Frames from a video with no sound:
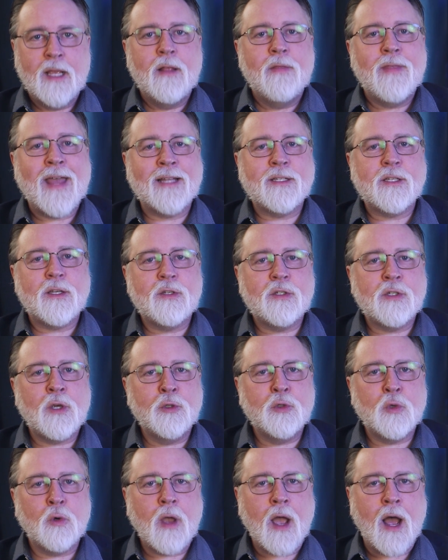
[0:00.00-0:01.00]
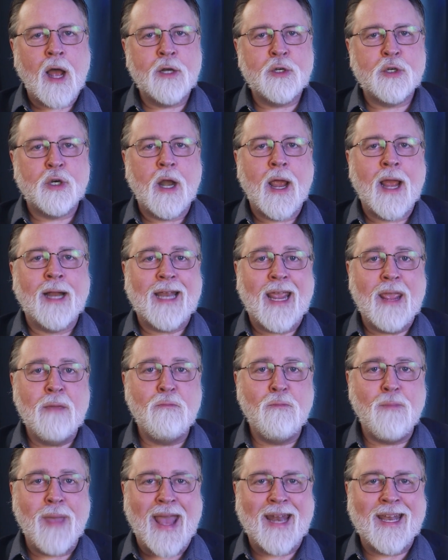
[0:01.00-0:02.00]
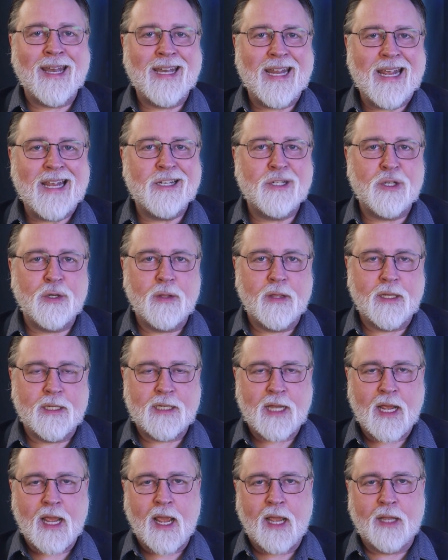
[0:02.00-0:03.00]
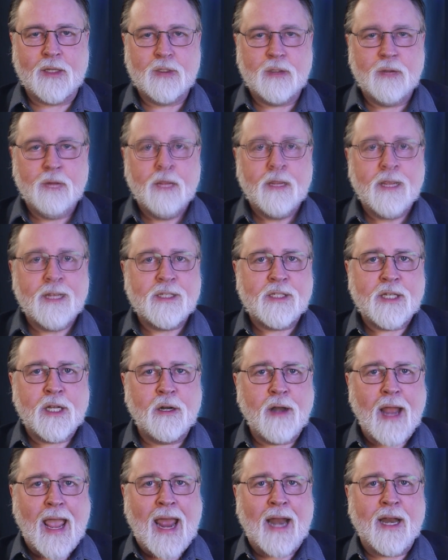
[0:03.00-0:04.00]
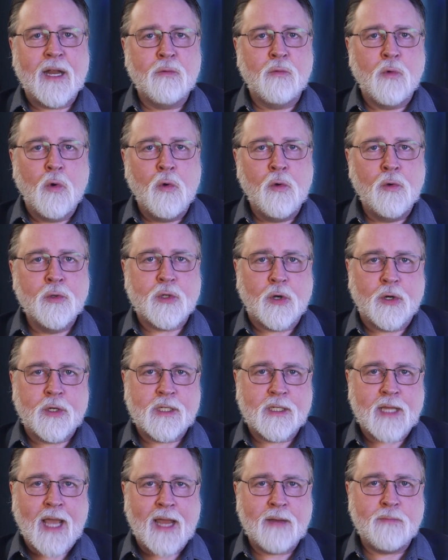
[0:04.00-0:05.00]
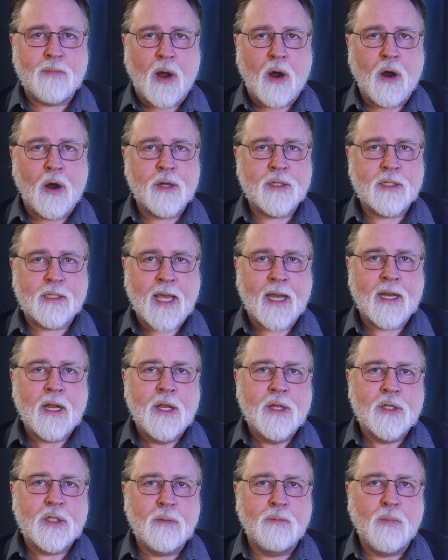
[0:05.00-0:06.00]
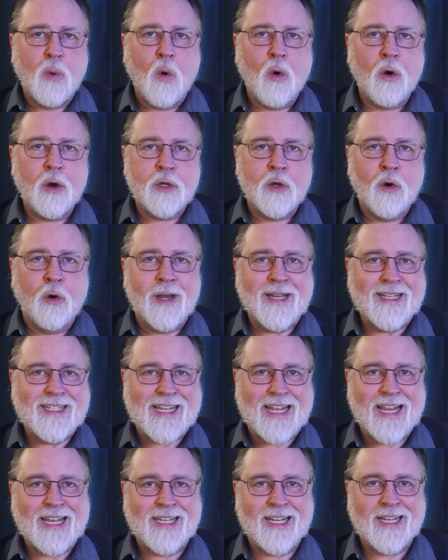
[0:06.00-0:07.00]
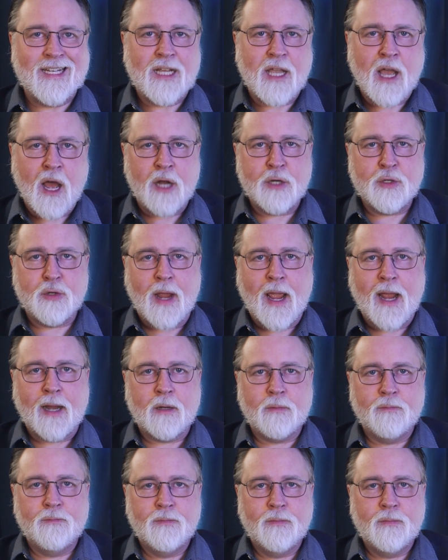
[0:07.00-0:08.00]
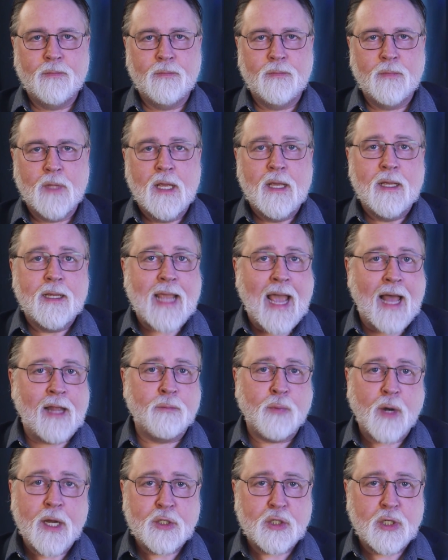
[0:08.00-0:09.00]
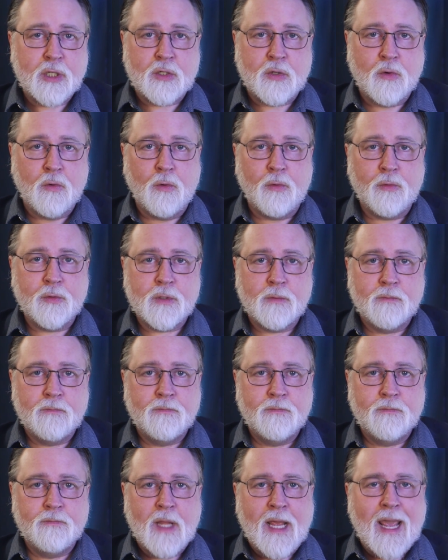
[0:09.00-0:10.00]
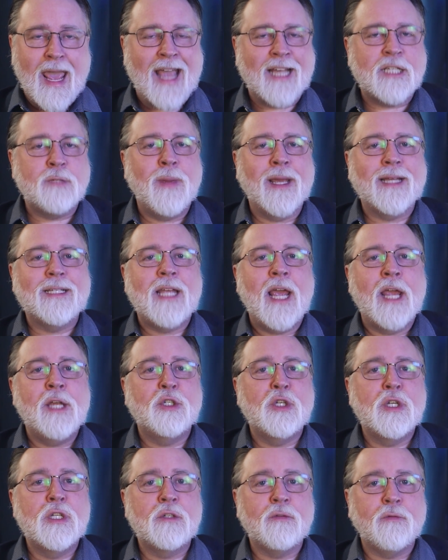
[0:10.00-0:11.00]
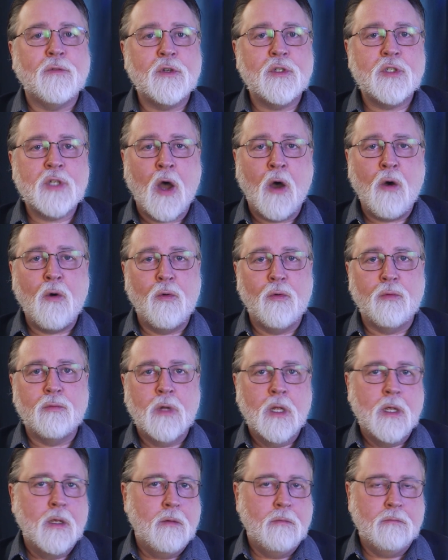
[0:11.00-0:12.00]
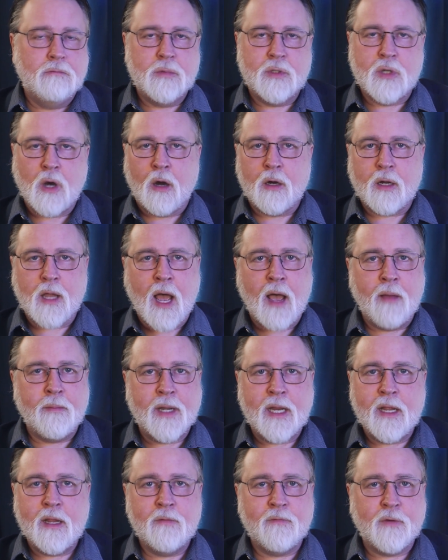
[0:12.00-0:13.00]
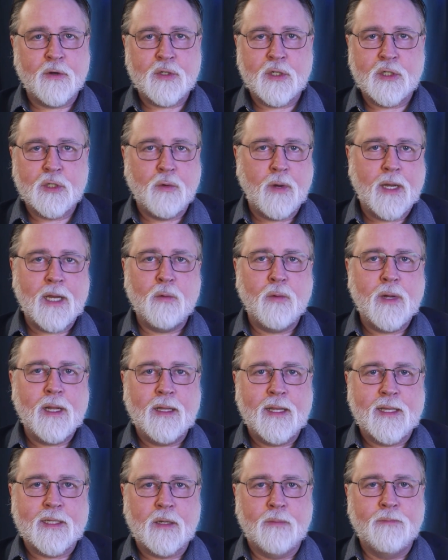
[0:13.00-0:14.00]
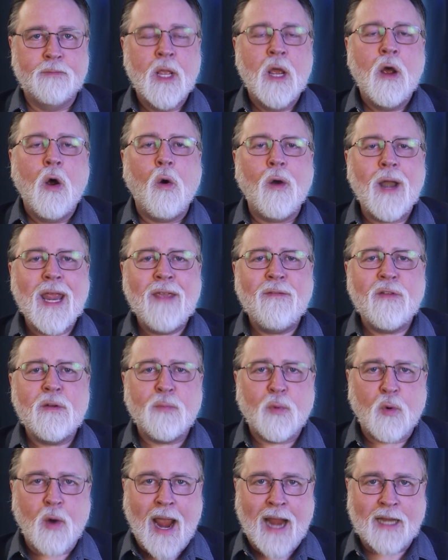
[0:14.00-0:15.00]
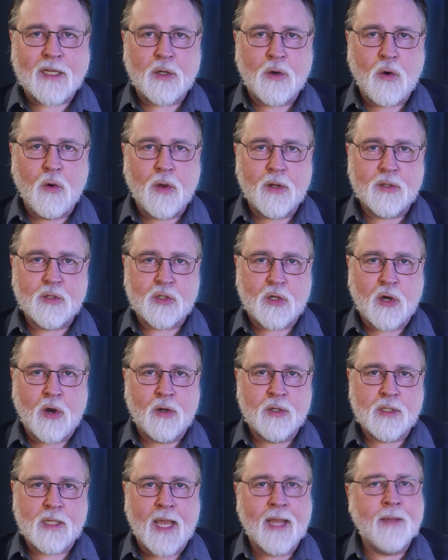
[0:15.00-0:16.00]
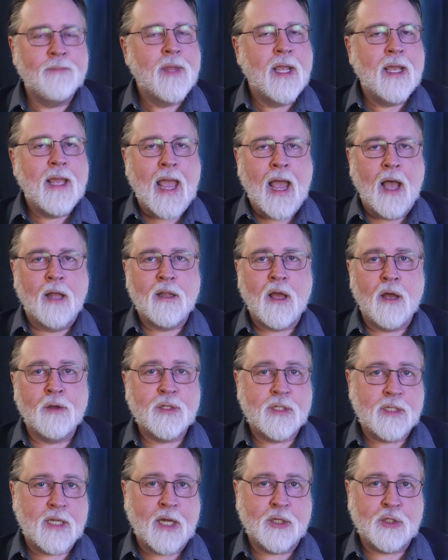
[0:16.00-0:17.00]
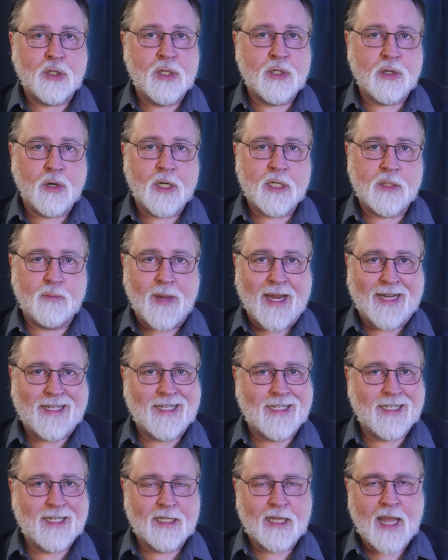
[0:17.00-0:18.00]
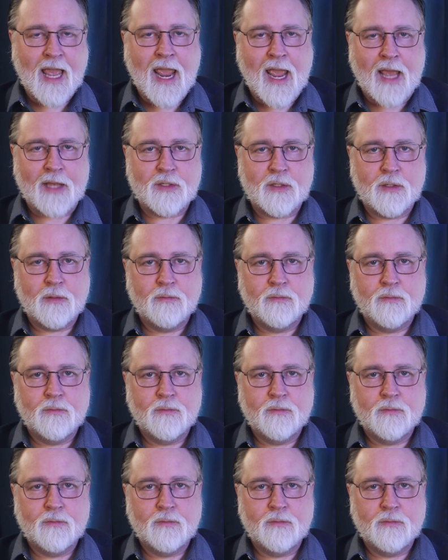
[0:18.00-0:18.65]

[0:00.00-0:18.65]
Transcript: That's social contract embedded into the text. Consider adding rules or sidebars that support your intended contract. Calibration tools, expectations for tone, dark comedy versus gritty realism, or even practical concerns like how long sessions are expected to last.